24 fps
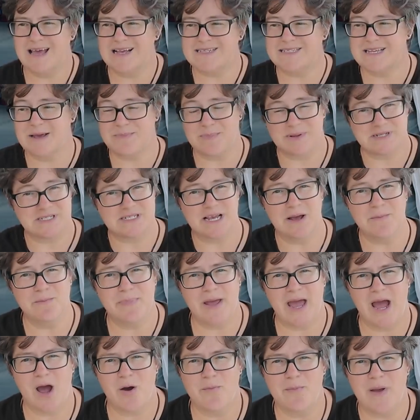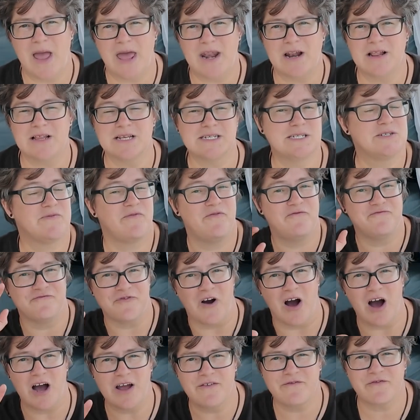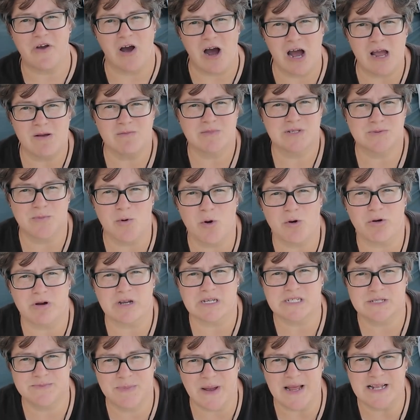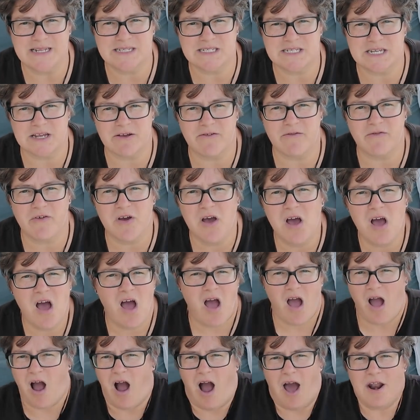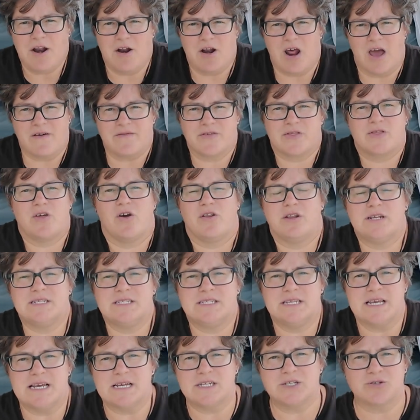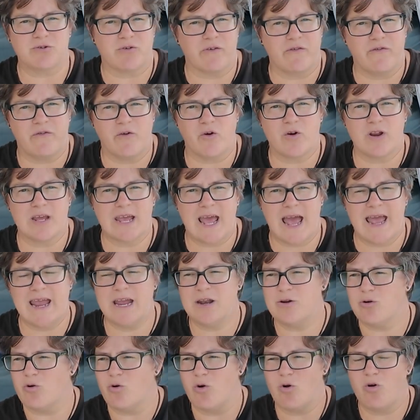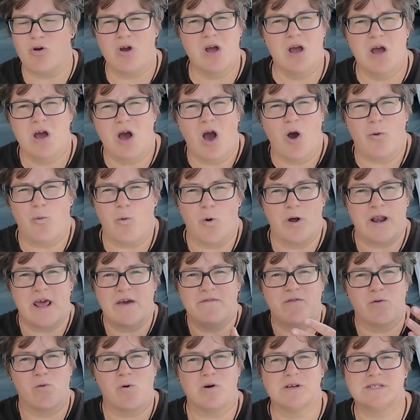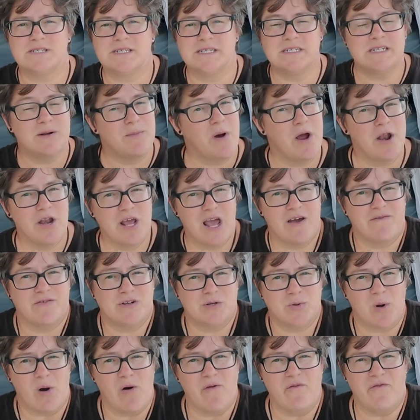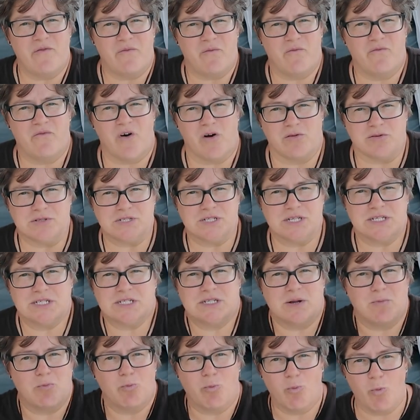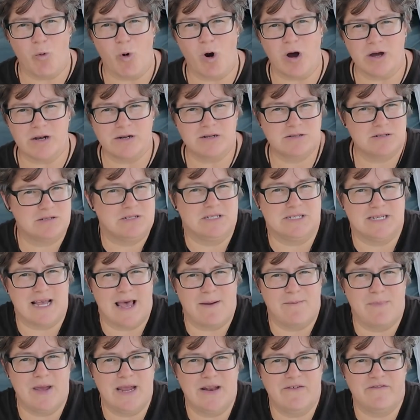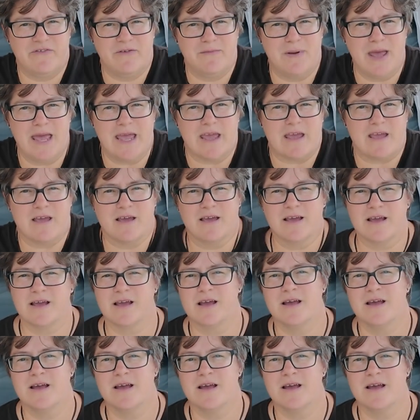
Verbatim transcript: except the SunPower panel is five times more expensive. I don't have a 36 or a 48 or a whatever watt system. I only have a 12 volt system. What does that mean for me?